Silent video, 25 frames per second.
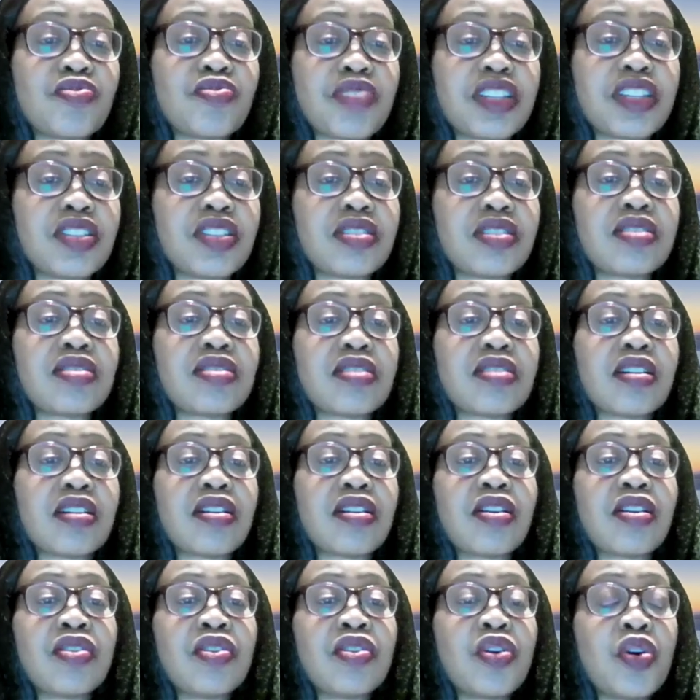
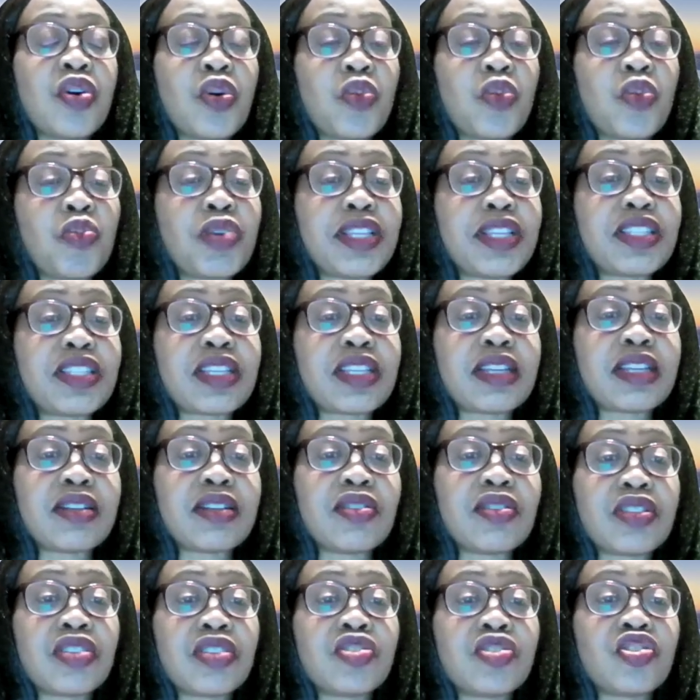register with
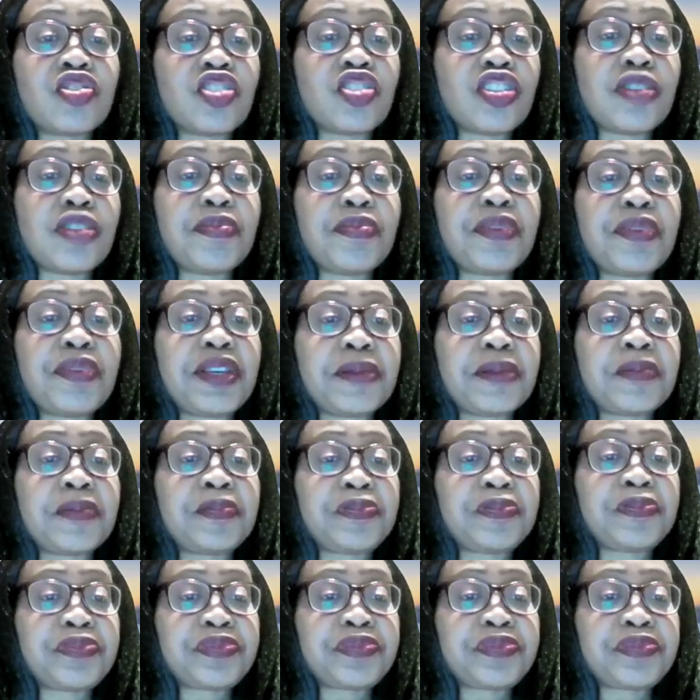another GP.